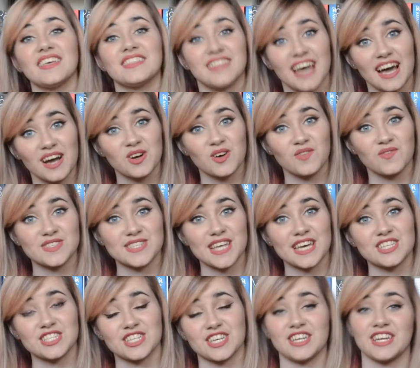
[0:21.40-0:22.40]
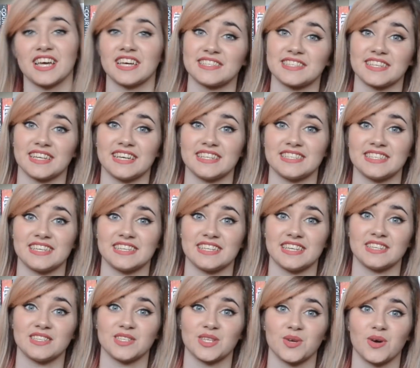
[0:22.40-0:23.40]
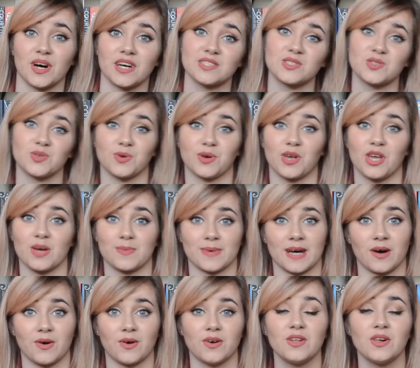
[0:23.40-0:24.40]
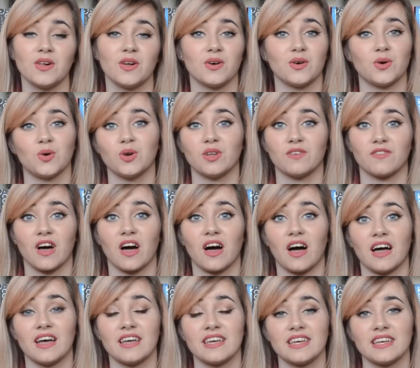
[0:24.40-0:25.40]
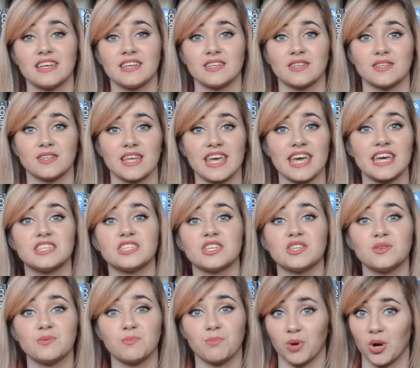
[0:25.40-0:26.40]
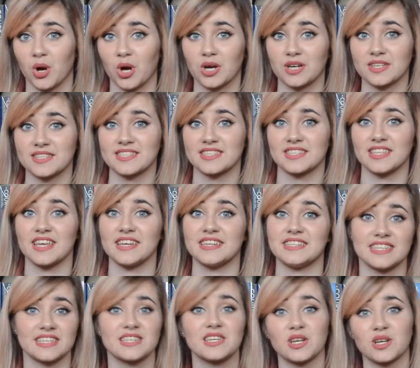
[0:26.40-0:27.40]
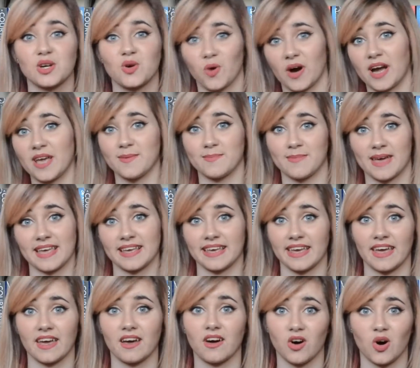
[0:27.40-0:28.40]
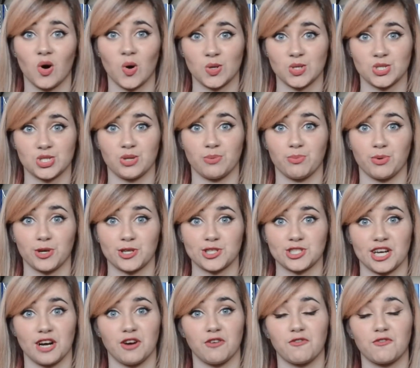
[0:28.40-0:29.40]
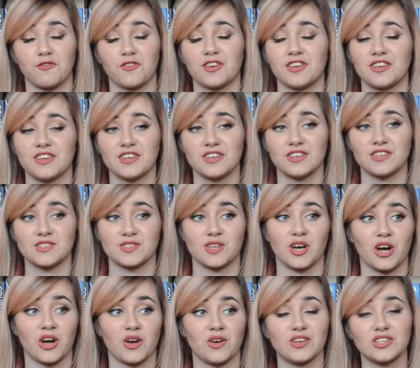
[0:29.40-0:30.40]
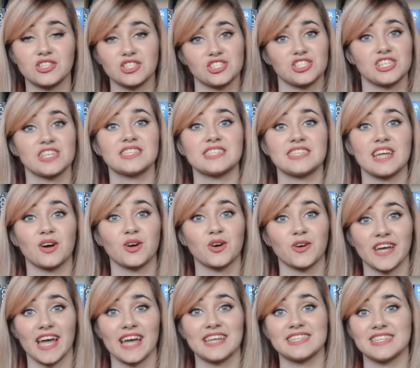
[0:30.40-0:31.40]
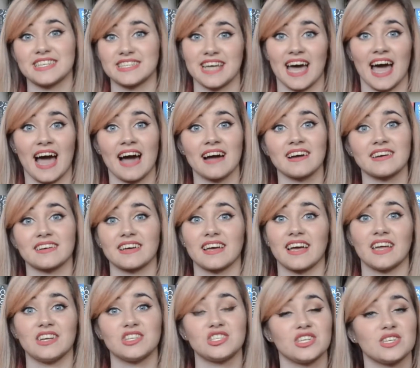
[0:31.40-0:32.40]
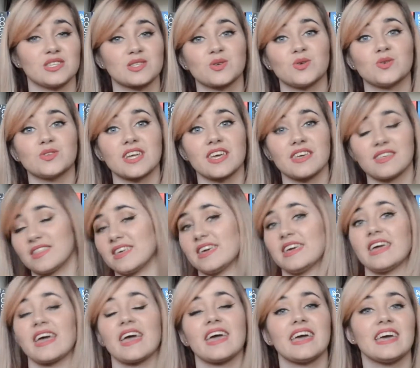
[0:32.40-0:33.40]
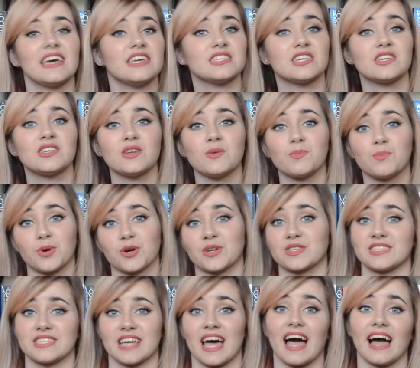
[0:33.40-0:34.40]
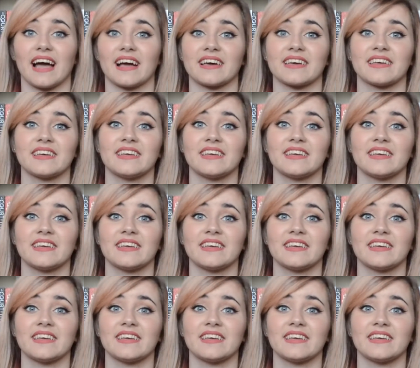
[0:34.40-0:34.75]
escalated into us talking about all of our hidden books that didn't quite make it onto the bookshelf. So she's now created a tag and she has called it the Hidden Books Tag